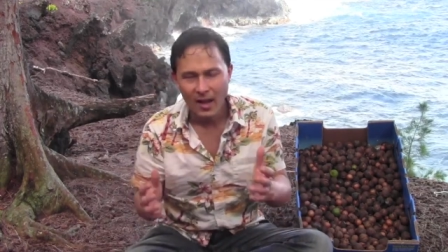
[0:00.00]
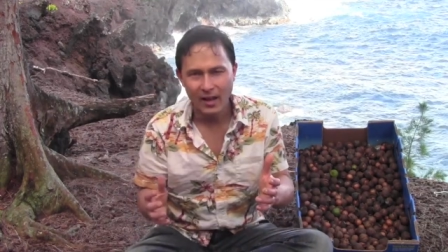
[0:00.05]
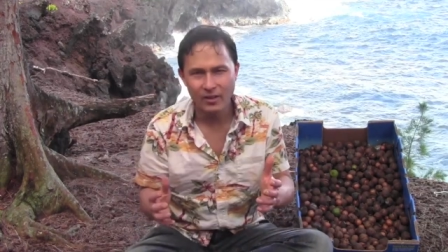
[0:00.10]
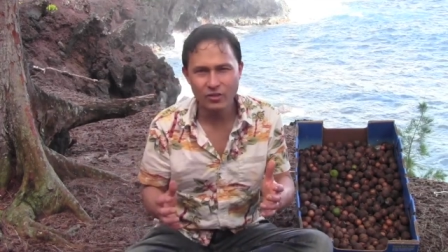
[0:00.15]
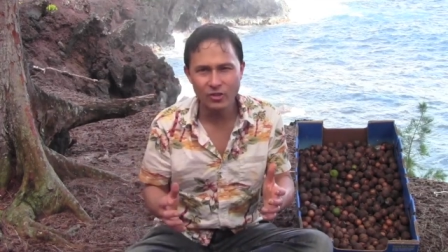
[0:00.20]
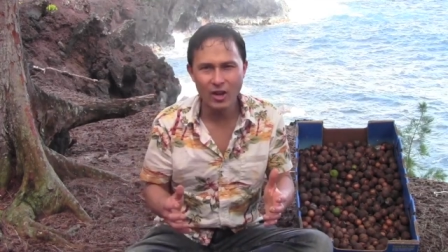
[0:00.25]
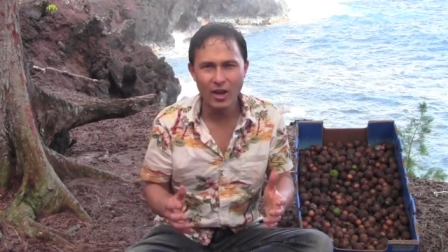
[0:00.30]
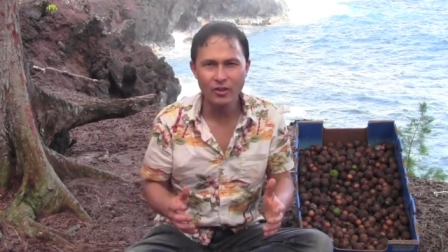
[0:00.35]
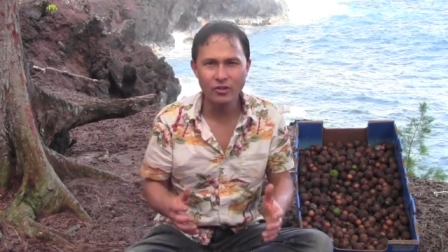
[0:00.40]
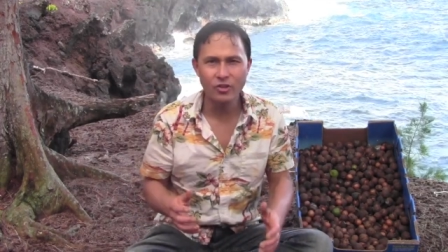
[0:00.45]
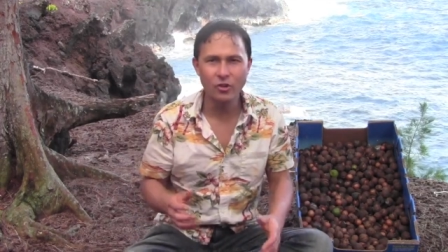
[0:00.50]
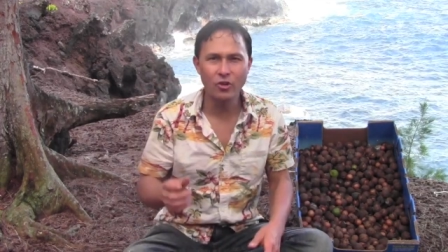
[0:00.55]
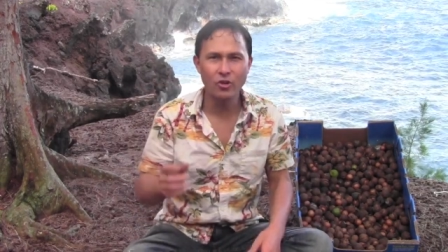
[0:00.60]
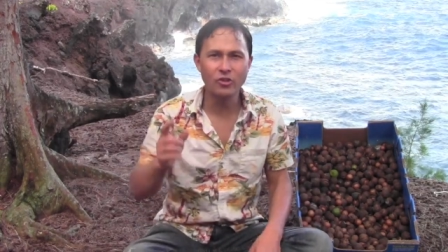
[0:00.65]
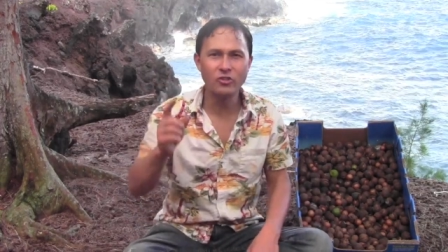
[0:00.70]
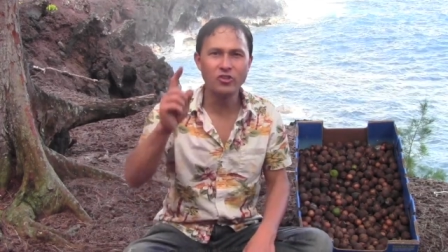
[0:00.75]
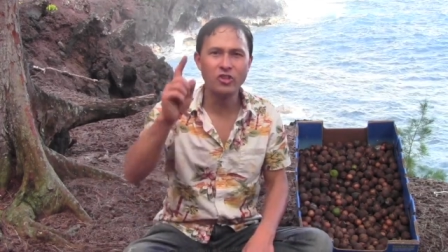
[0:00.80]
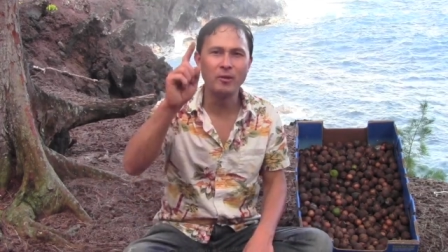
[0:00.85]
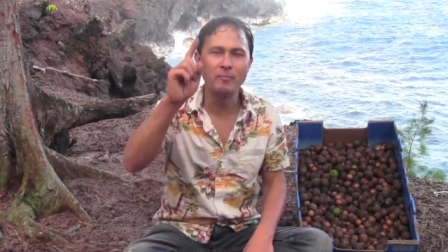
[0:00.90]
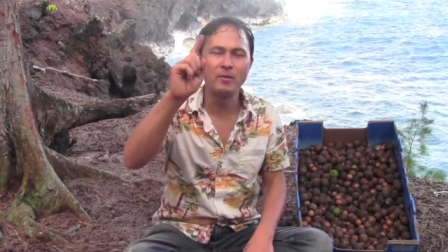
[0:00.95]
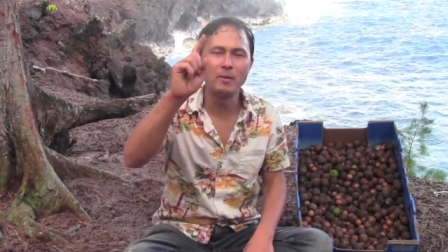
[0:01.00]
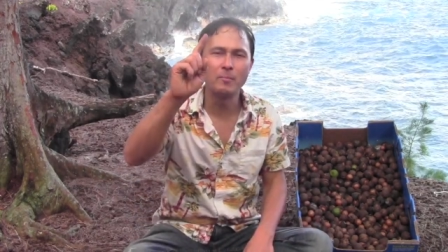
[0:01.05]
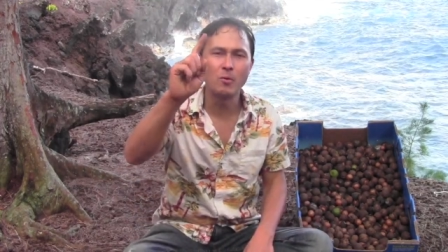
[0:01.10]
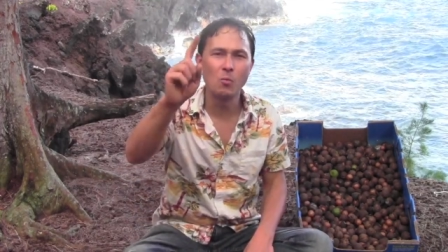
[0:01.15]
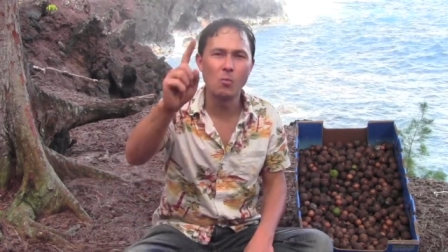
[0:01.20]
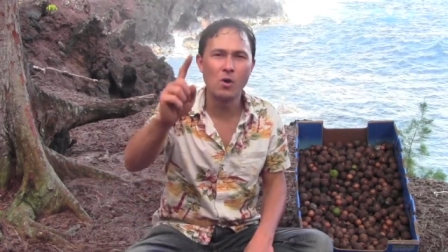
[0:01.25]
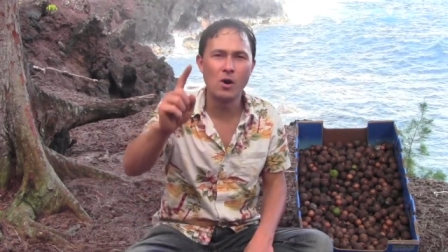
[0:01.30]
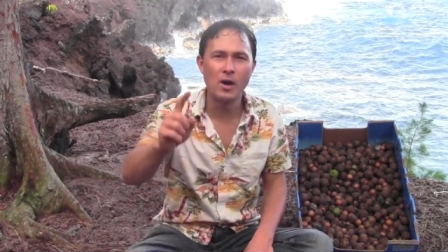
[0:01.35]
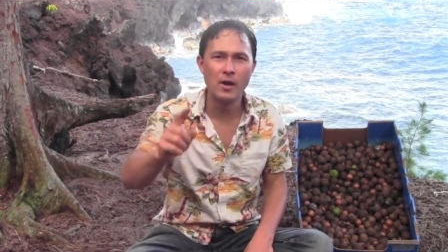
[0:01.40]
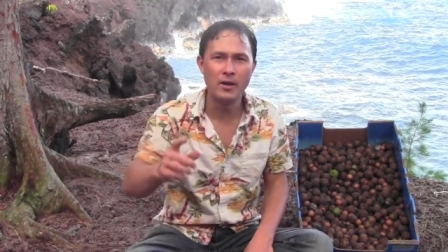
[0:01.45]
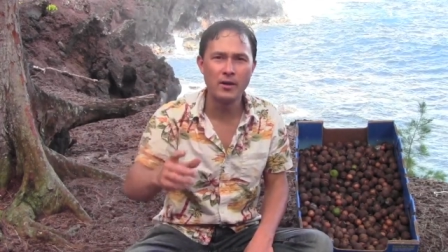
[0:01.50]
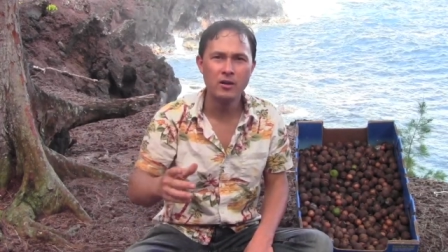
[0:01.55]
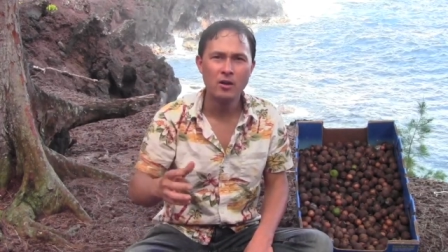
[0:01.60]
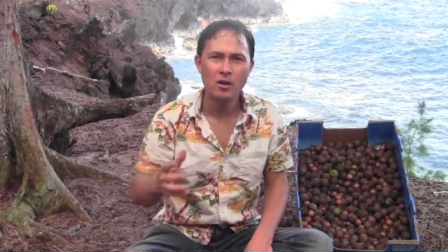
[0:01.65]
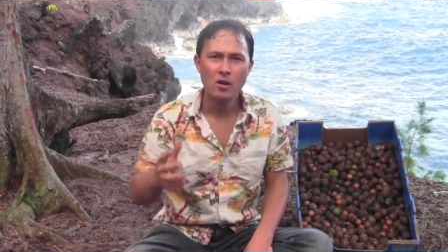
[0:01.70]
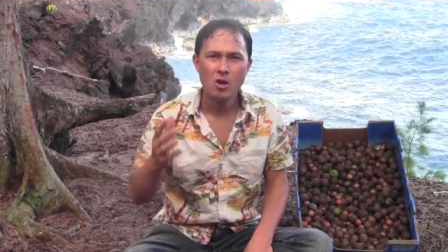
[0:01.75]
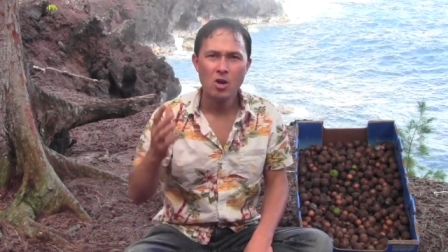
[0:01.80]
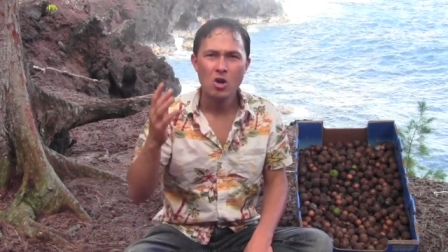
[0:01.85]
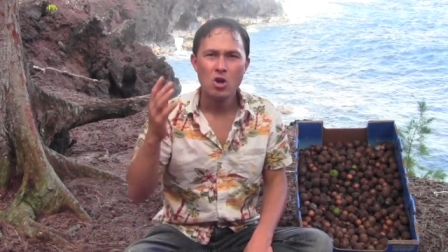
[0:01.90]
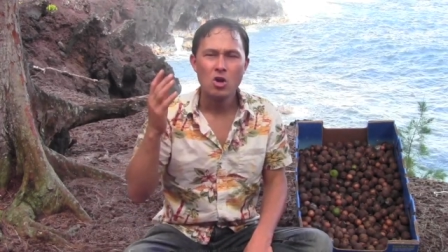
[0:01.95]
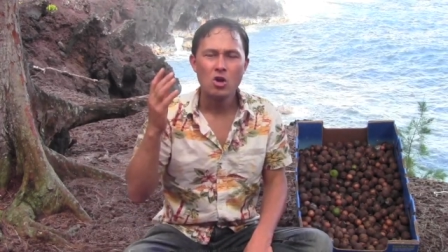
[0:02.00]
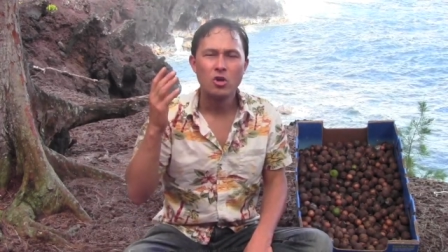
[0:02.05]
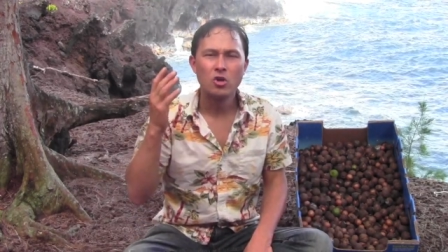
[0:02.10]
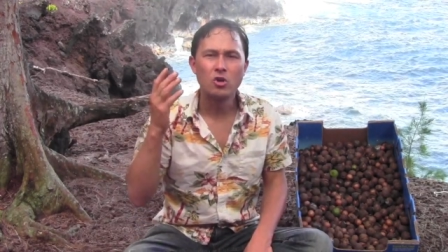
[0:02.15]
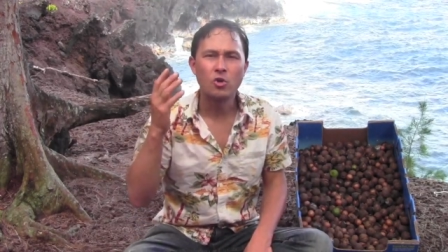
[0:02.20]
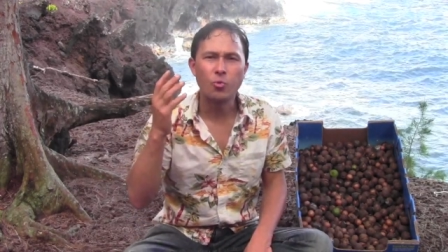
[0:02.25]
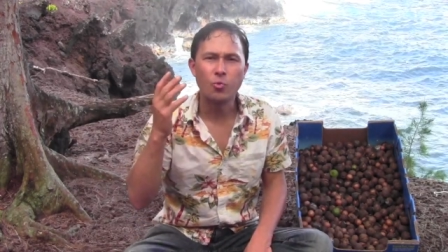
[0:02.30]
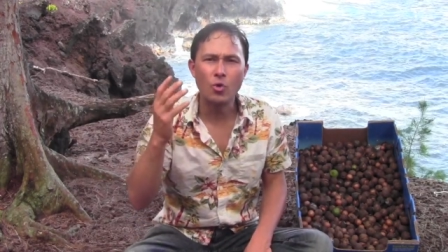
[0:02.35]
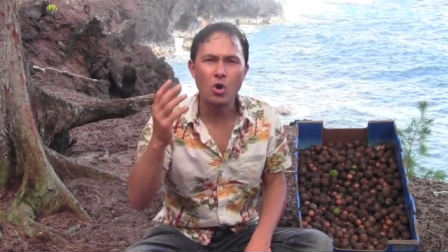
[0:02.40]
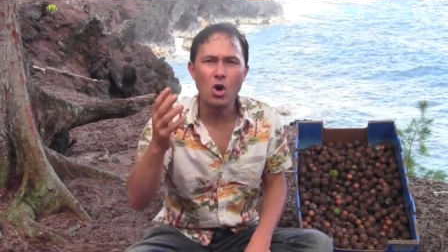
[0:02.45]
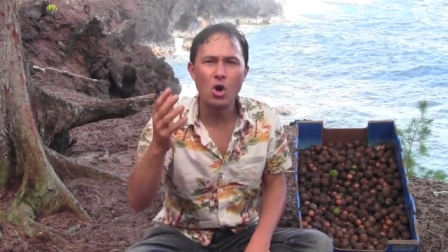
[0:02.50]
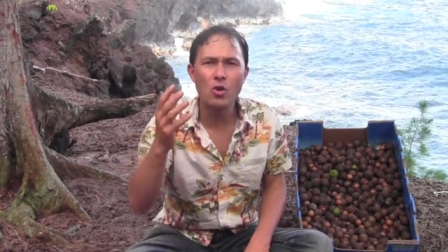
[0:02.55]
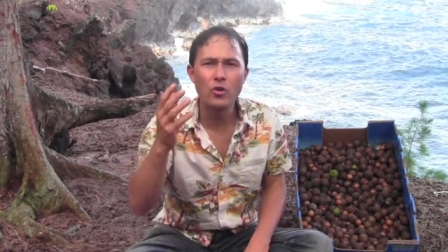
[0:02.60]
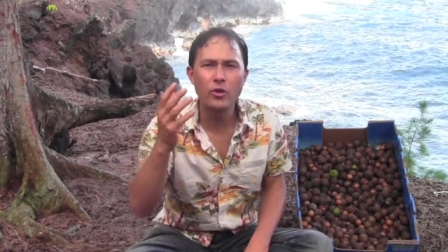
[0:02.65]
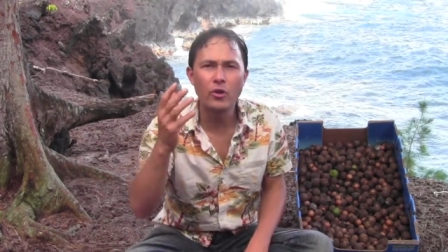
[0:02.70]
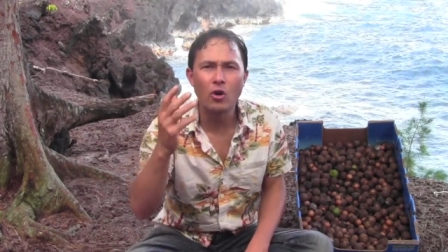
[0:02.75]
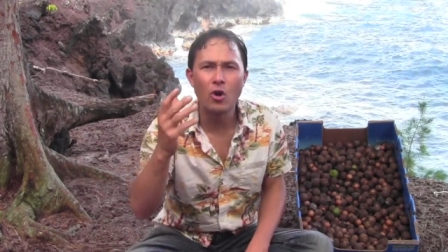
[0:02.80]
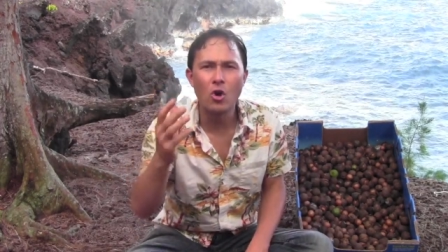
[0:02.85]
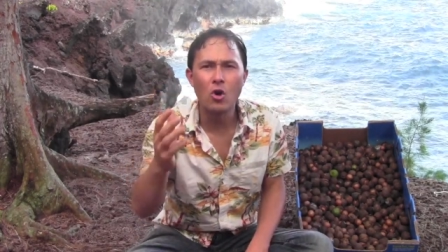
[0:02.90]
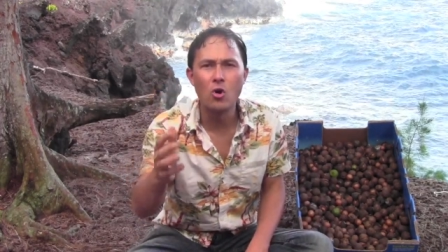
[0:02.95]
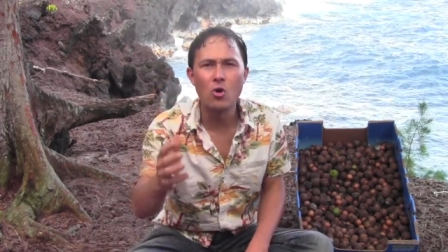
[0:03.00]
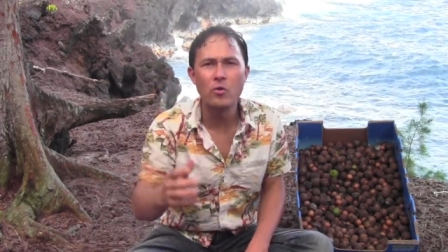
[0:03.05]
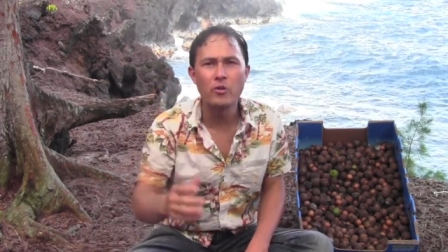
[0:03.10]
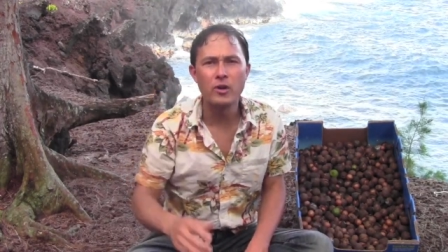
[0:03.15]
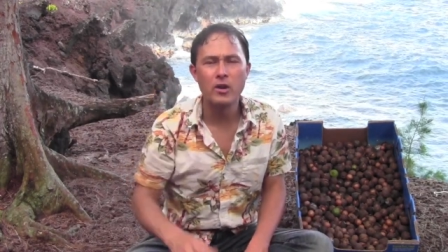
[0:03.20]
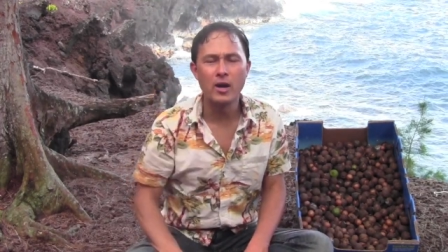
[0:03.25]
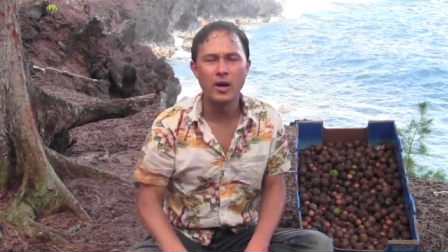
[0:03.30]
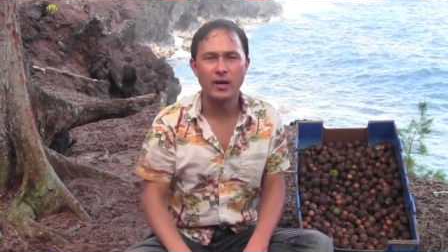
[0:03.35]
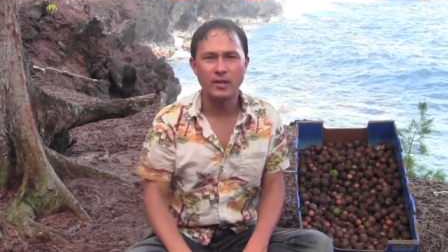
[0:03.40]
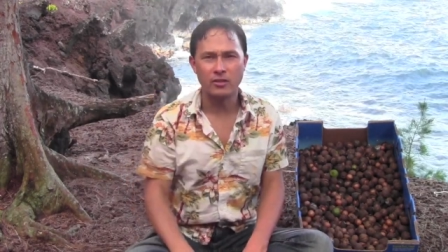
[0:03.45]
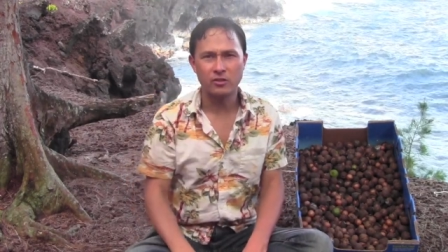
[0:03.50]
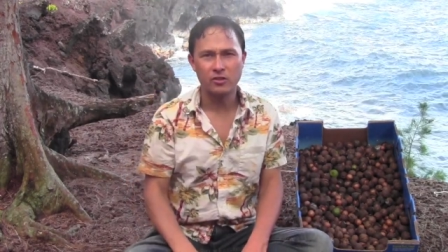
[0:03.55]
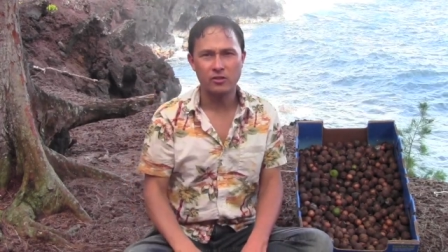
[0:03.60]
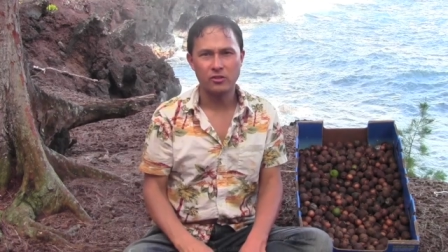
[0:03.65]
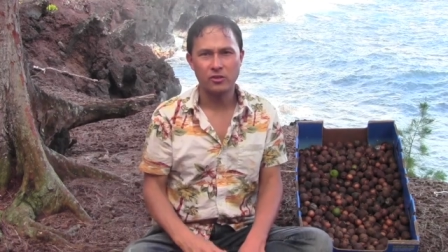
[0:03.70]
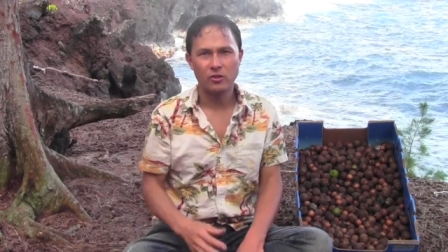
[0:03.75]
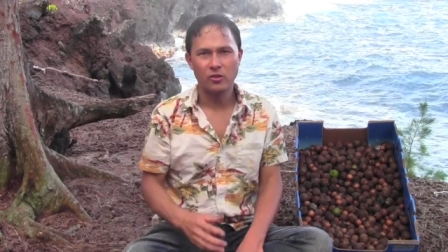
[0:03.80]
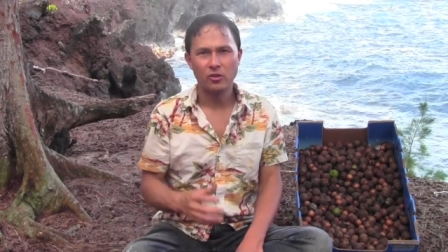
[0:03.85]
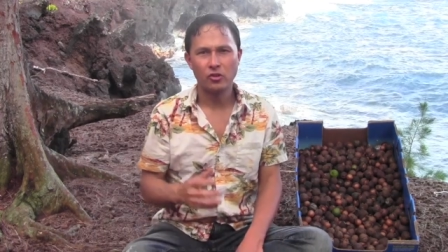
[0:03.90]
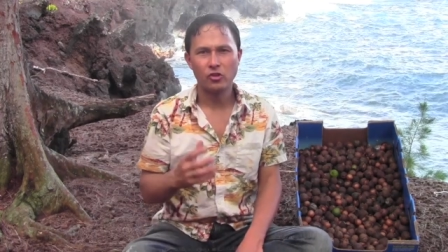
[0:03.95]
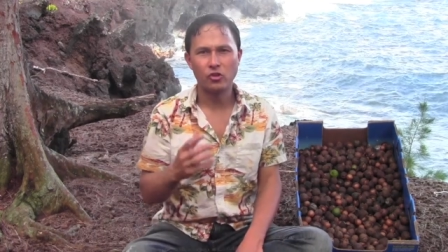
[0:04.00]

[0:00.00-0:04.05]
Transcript: As you guys heard, tip number one, grow your own nuts.